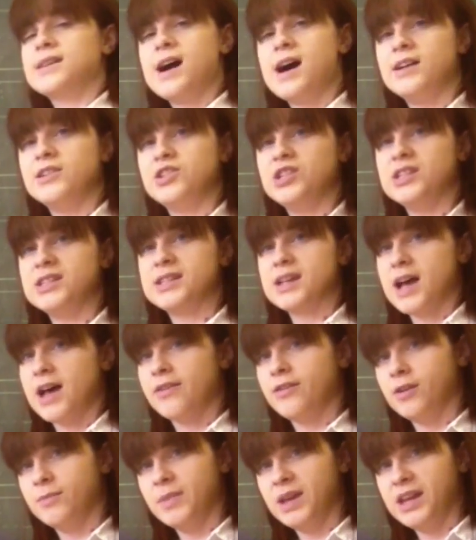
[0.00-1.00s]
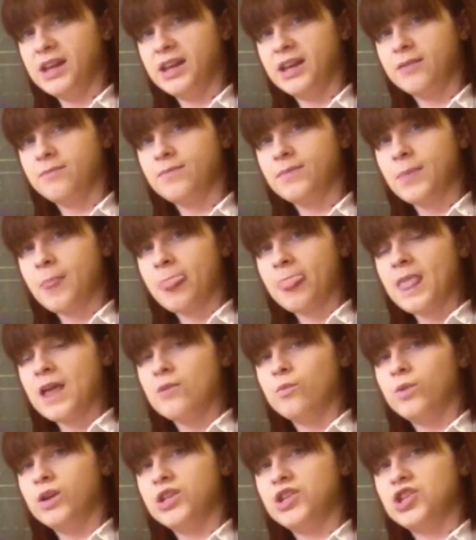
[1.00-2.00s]
kanji's other meaning,
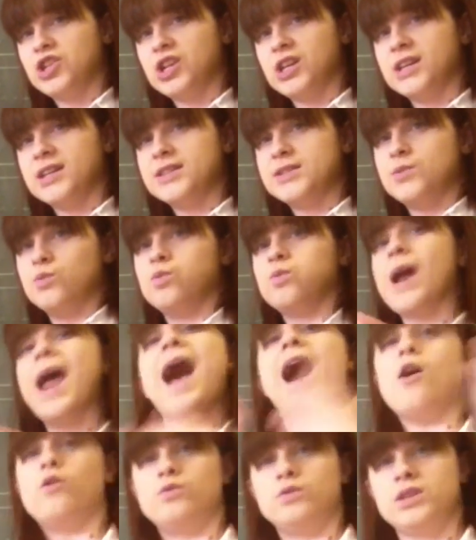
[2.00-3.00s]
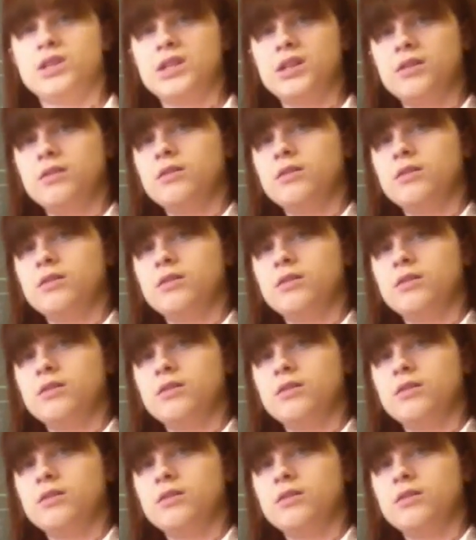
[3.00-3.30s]
which is round.